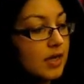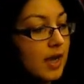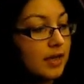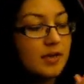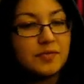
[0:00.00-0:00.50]

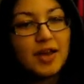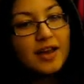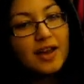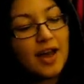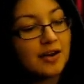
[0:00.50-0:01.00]
I
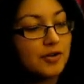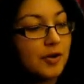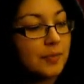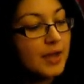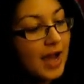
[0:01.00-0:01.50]
don't
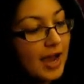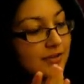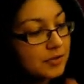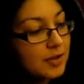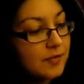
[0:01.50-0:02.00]
know, I
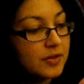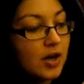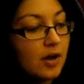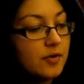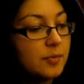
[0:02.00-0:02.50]
do love the
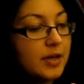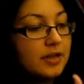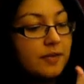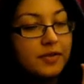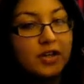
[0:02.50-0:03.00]
cover, but I
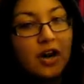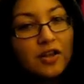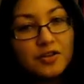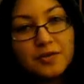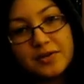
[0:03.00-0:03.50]
love the
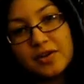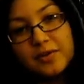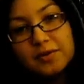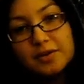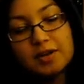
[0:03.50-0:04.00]
color of the
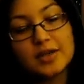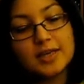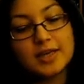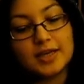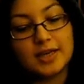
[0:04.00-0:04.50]
cover.
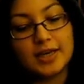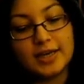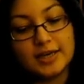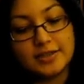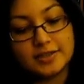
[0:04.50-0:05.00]

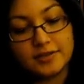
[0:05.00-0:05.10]
And